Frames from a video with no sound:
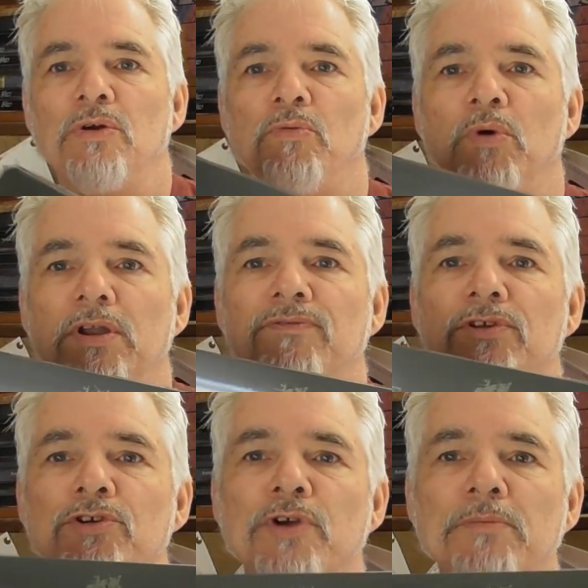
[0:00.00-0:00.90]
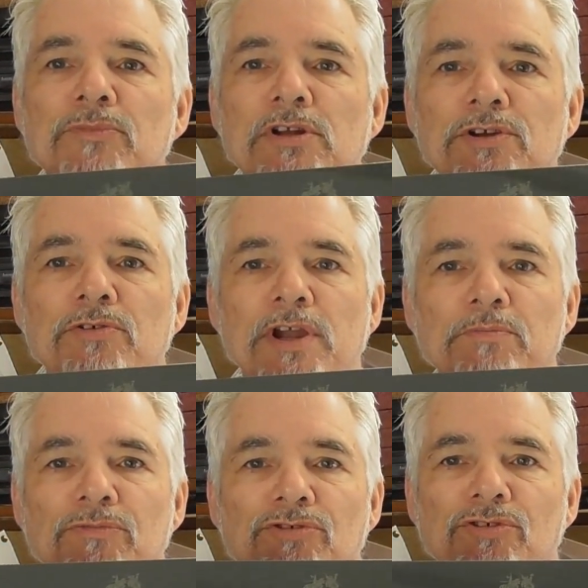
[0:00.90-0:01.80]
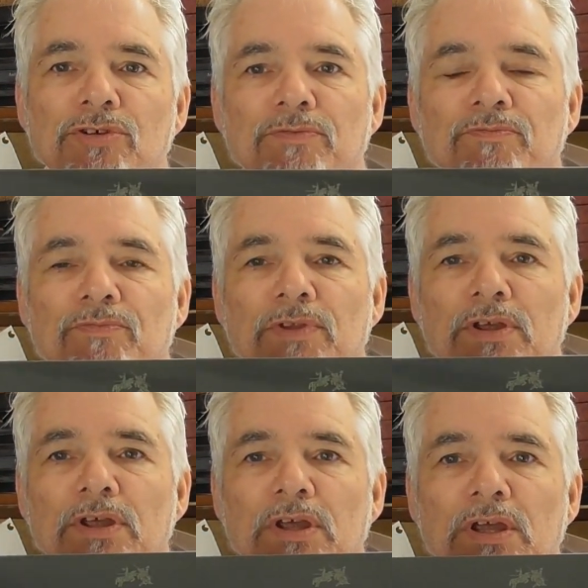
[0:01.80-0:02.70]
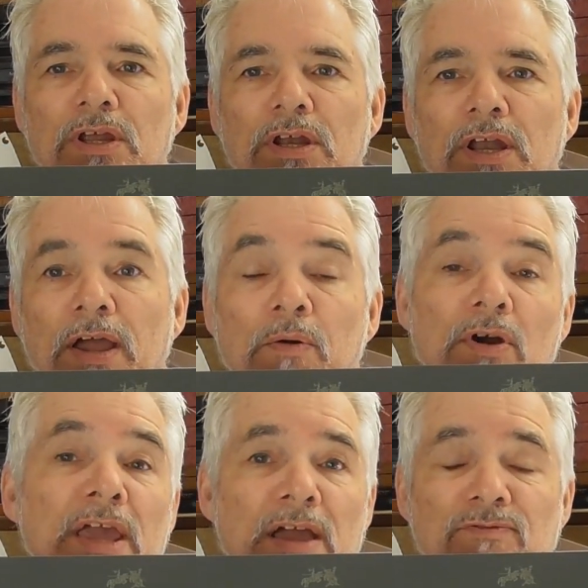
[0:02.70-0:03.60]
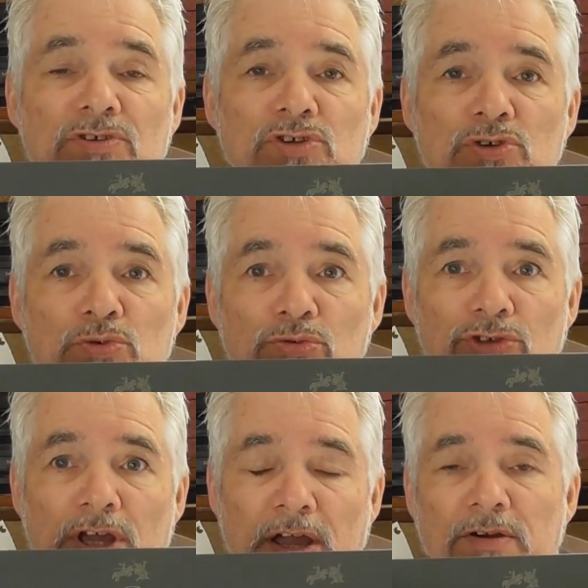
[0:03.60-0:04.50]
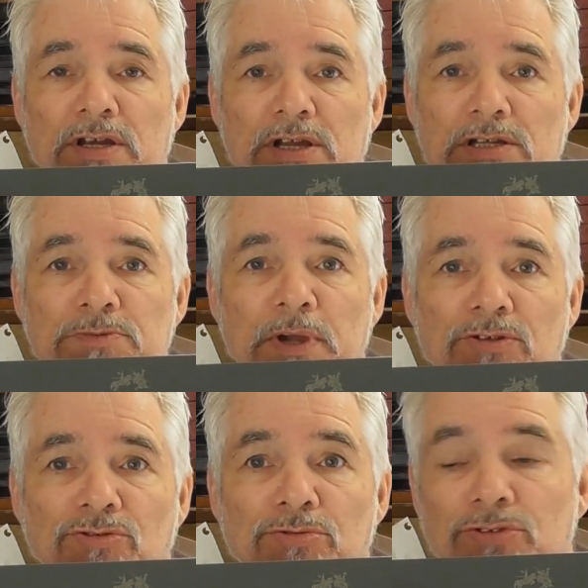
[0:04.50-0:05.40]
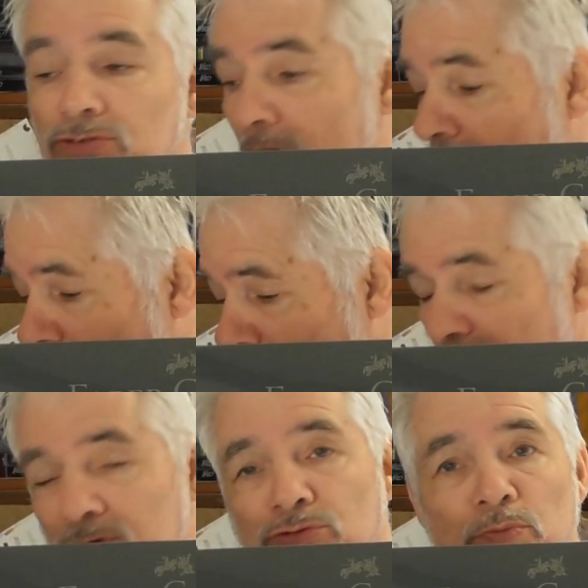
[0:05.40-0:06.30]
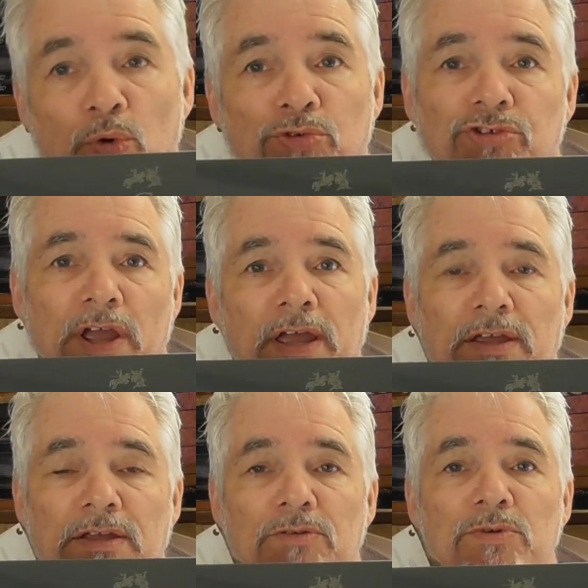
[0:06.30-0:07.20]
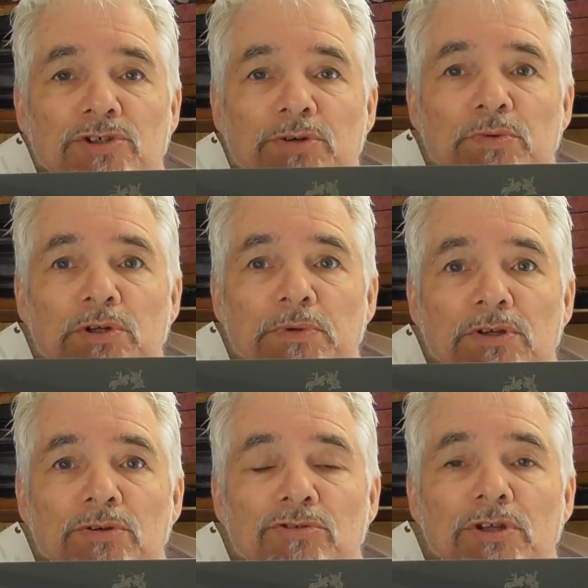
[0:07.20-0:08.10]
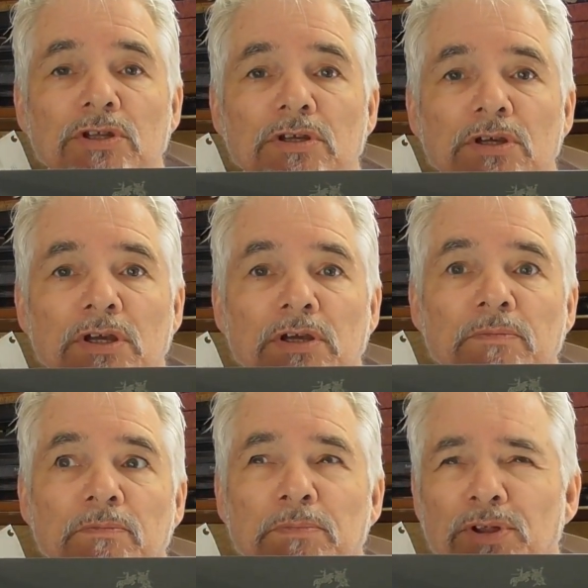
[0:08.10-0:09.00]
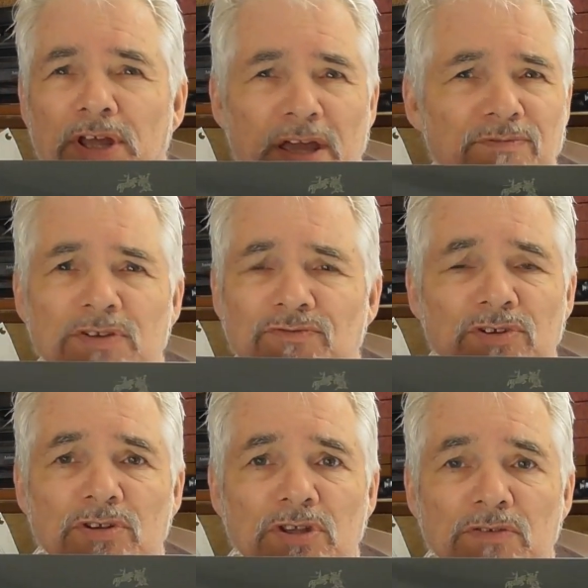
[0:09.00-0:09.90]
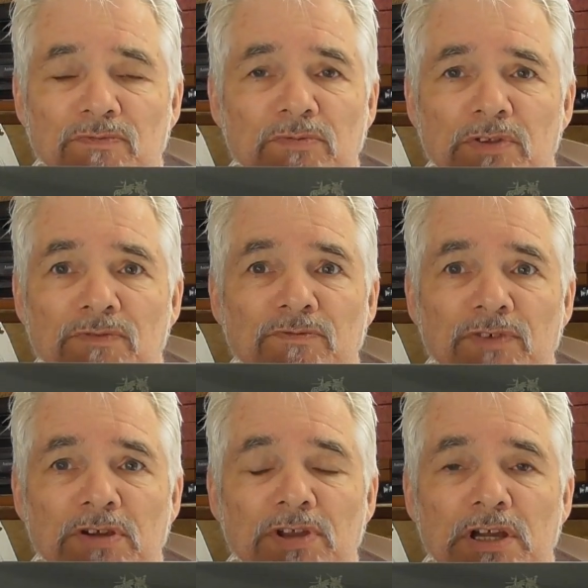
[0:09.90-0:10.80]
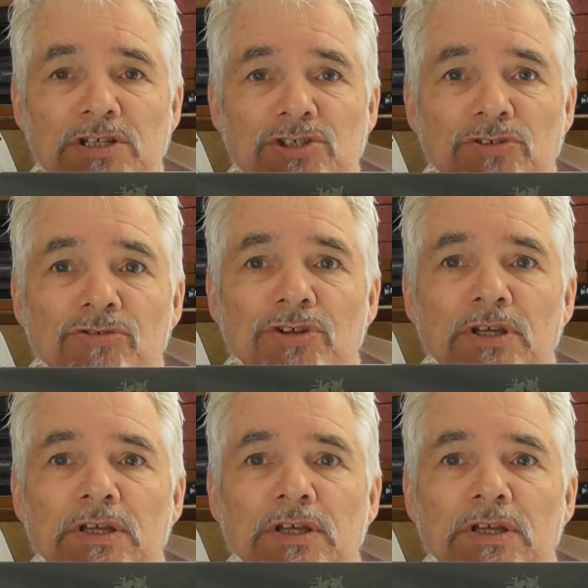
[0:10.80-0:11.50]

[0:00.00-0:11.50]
one of the creme de la cremes. Now, I haven't used Caran d'Ache pencils as yet. I have that small set, which I will be using, but they have different variations.